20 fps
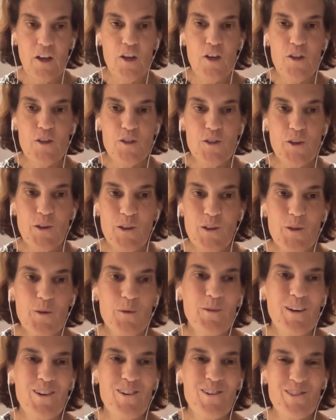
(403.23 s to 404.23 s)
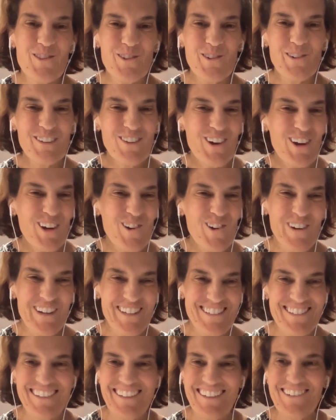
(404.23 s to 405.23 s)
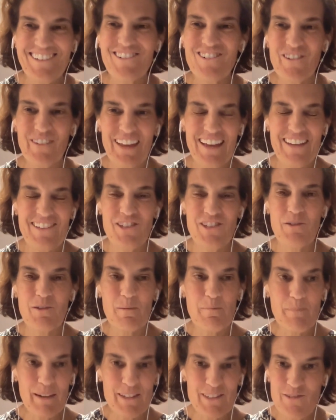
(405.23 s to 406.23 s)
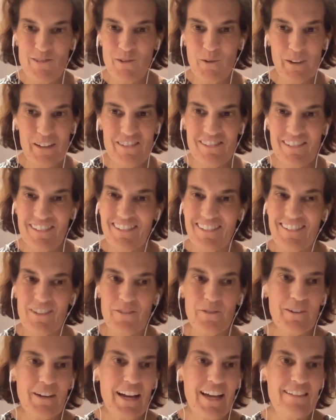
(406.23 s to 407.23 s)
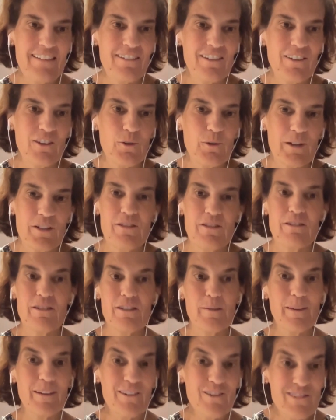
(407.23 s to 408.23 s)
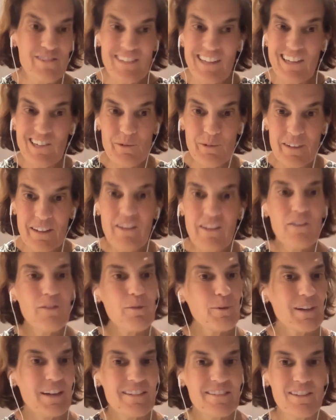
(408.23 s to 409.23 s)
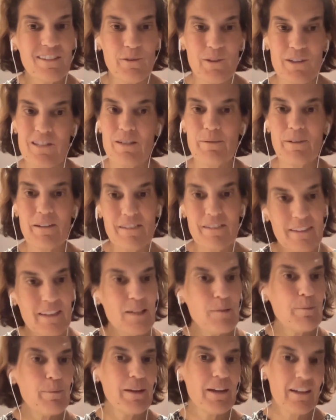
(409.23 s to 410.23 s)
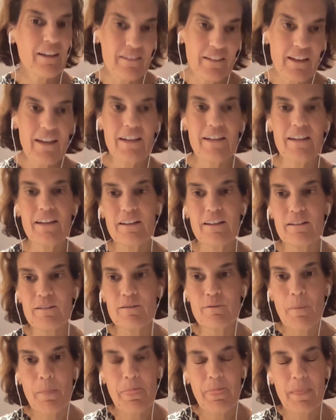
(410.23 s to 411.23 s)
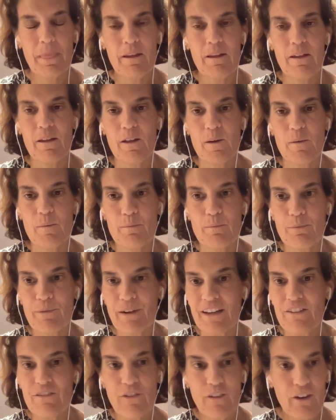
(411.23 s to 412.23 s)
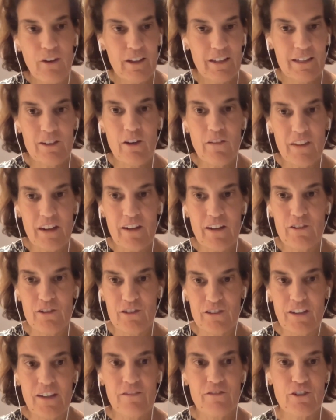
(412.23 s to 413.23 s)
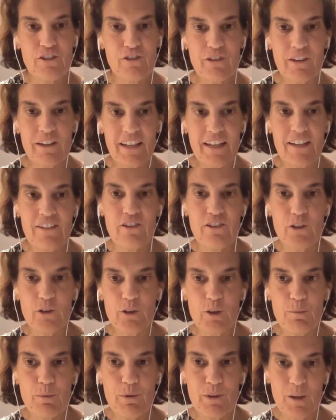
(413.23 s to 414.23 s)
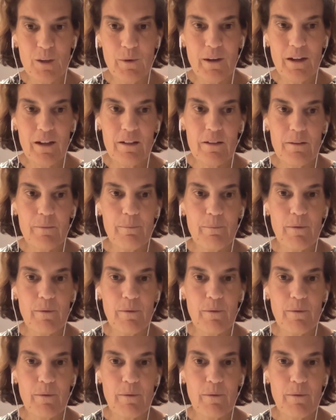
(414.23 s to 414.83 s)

So you go through a long questionnaire where we ask you a bunch of questions, and we're asking you questions about your sexual health. We're asking questions about sleep and anxiety and brain fog and all that other stuff to try to get to know you pretty well.